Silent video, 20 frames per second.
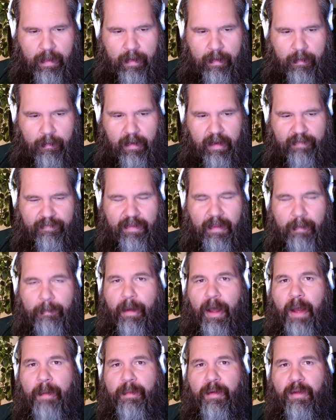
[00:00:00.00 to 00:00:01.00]
but if the
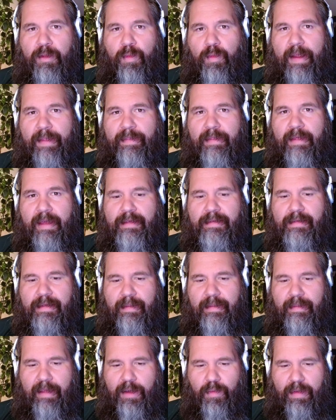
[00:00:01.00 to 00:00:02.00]
Bombers win this
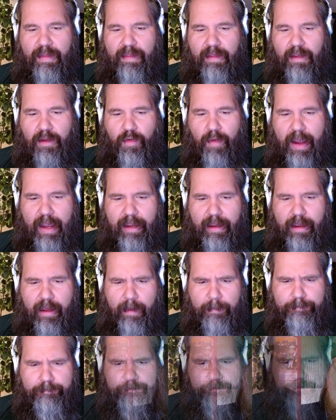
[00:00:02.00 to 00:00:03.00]
and they win the Grey Cup,